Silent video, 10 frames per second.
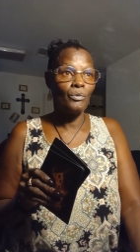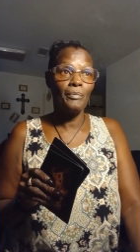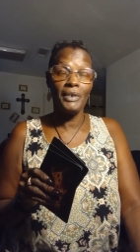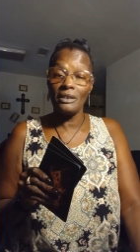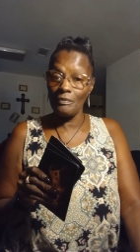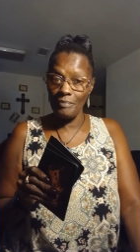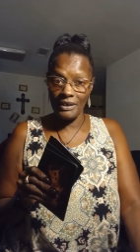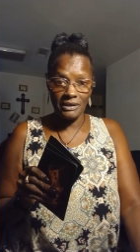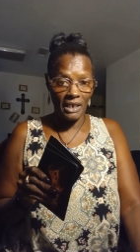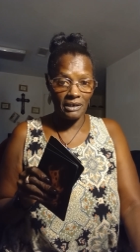will be the
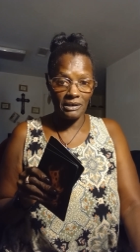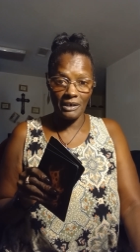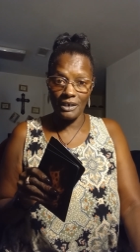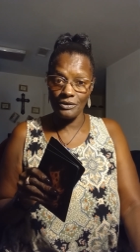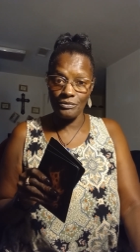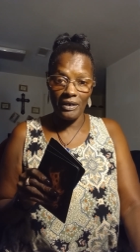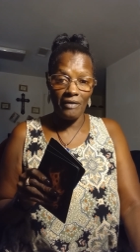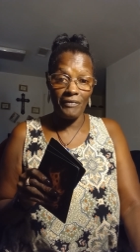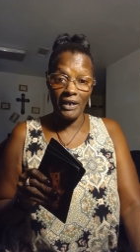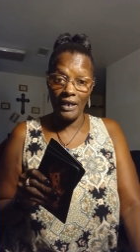best holidays you
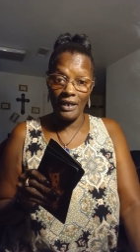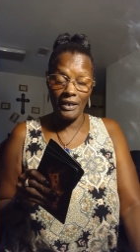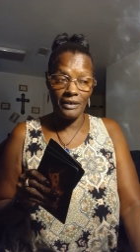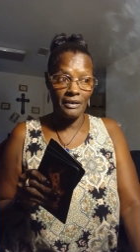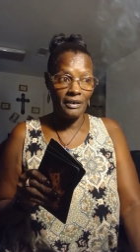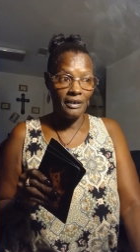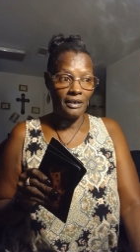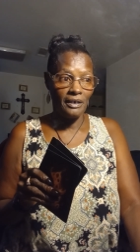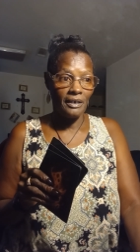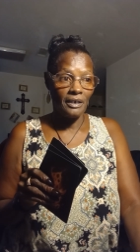ever had
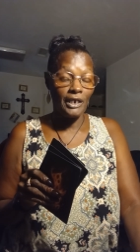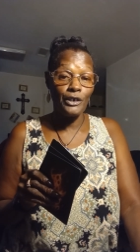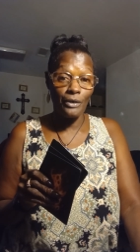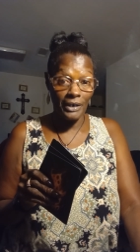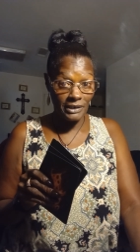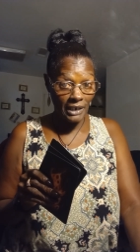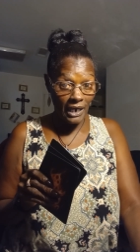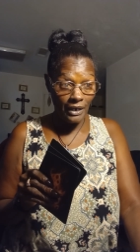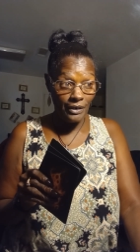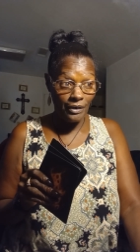in your
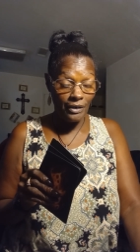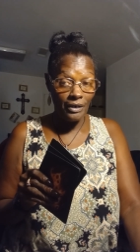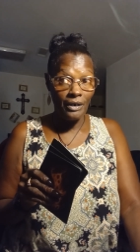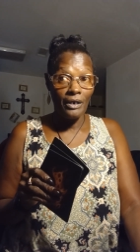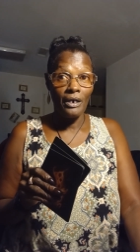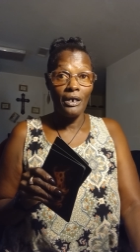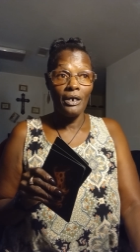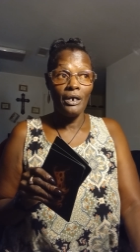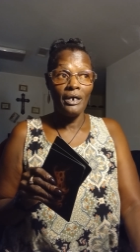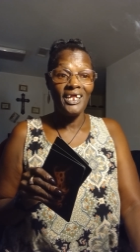entire
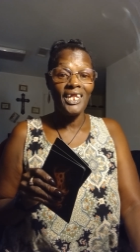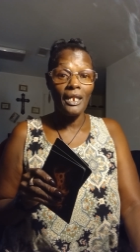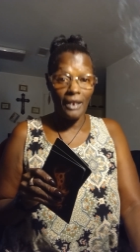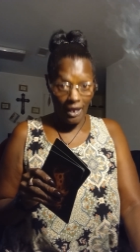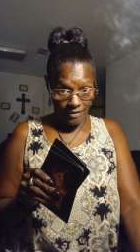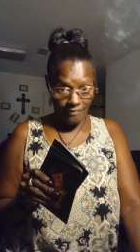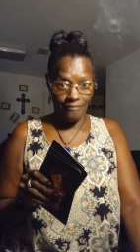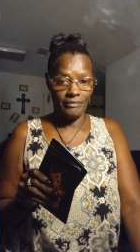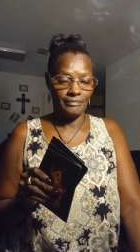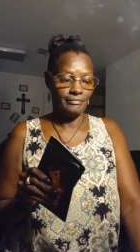life.
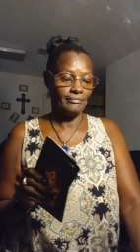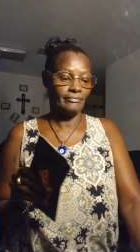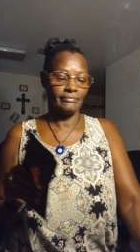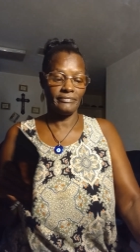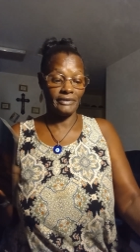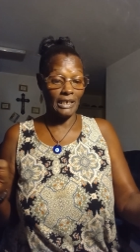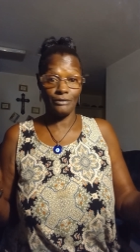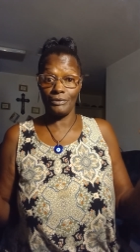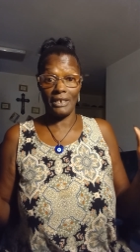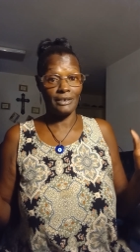
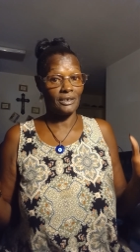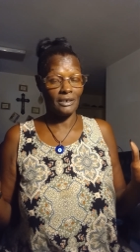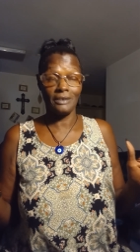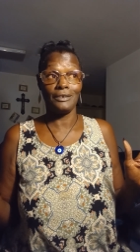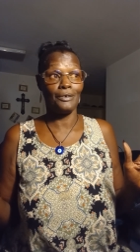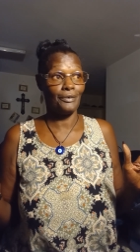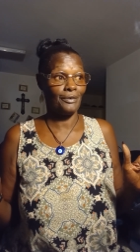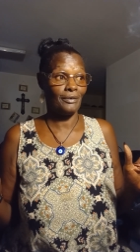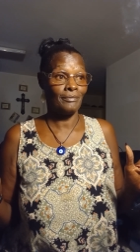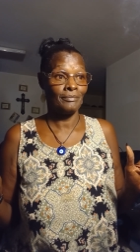That's what I just
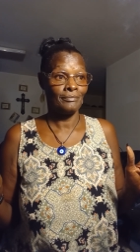heard.